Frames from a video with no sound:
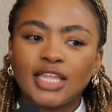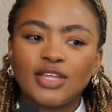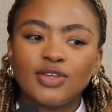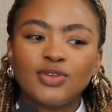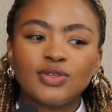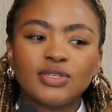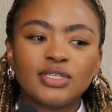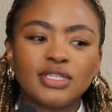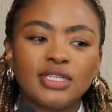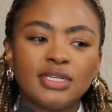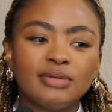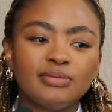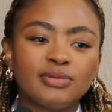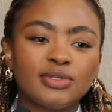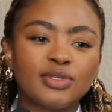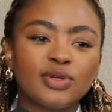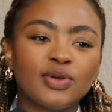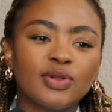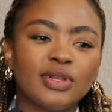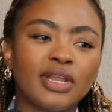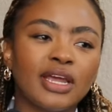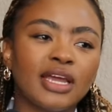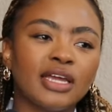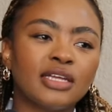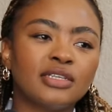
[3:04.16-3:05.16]
I think you sleep
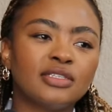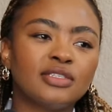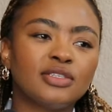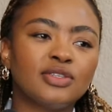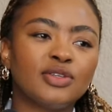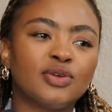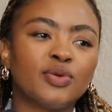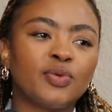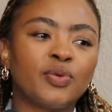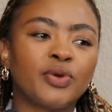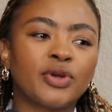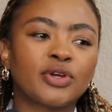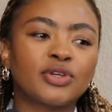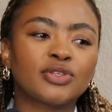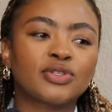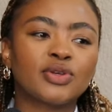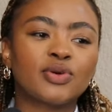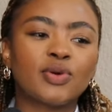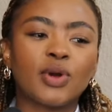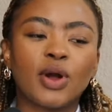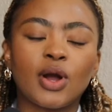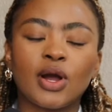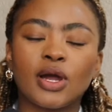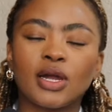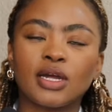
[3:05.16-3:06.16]
so late, you work
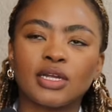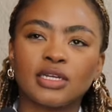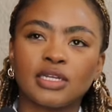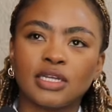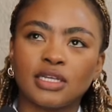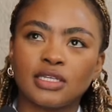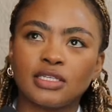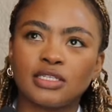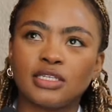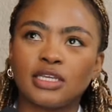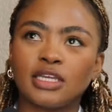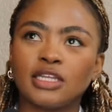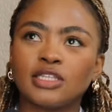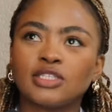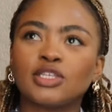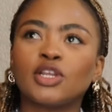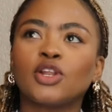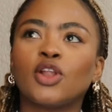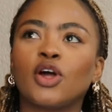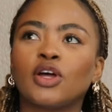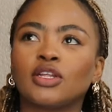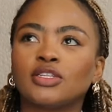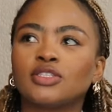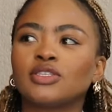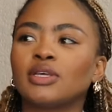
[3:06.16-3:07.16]
so hard. It's, yeah. it's a
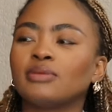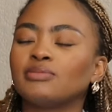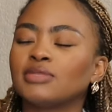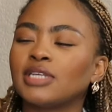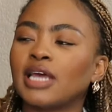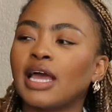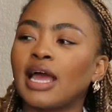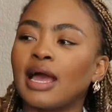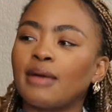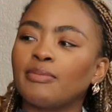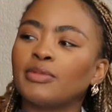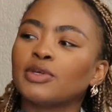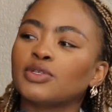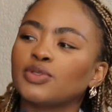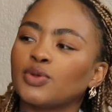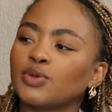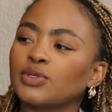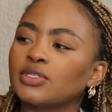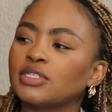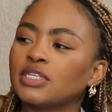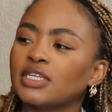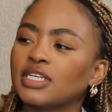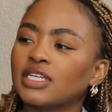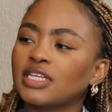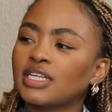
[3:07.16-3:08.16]
lot. Sometimes I'm
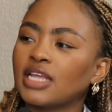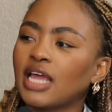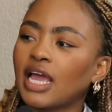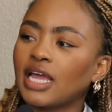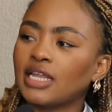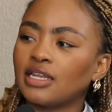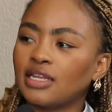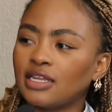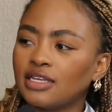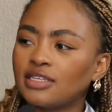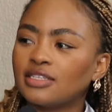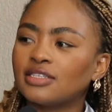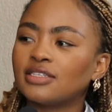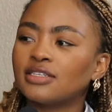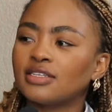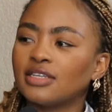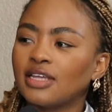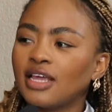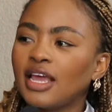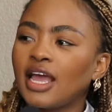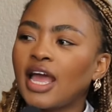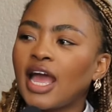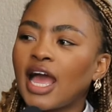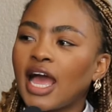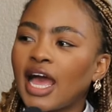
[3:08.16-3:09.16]
exhausted. Yeah. I need,
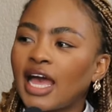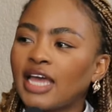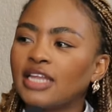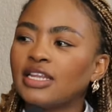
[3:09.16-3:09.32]
yeah.